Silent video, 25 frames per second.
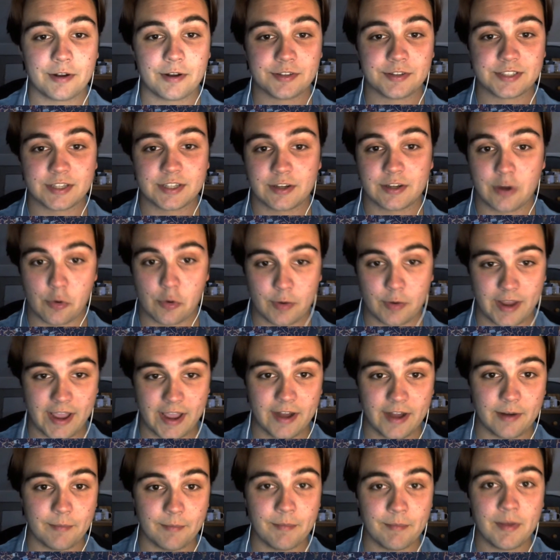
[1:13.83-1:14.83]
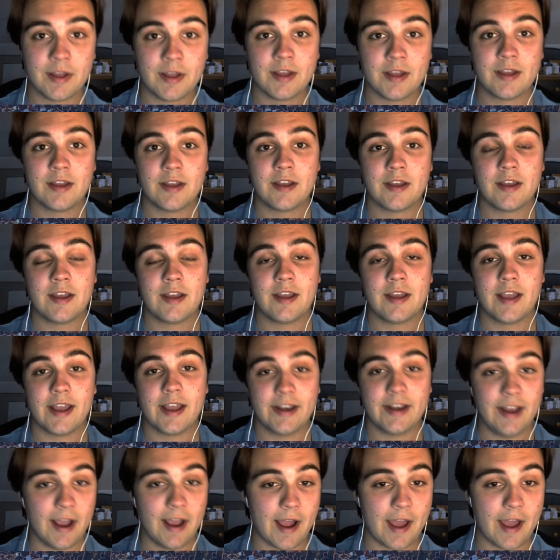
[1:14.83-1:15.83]
to go get him. And
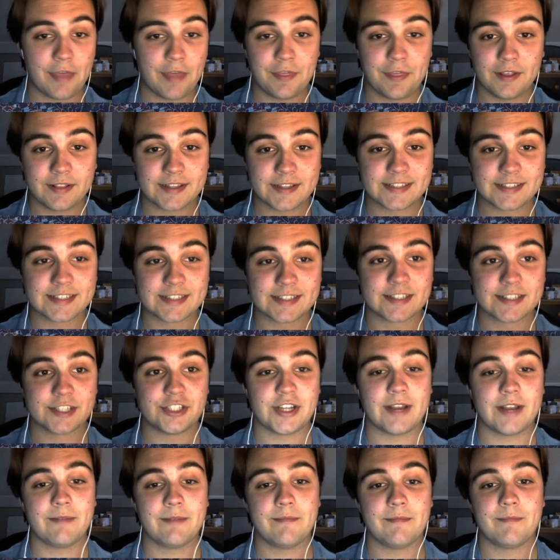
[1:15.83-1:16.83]
yeah, I think this is legit.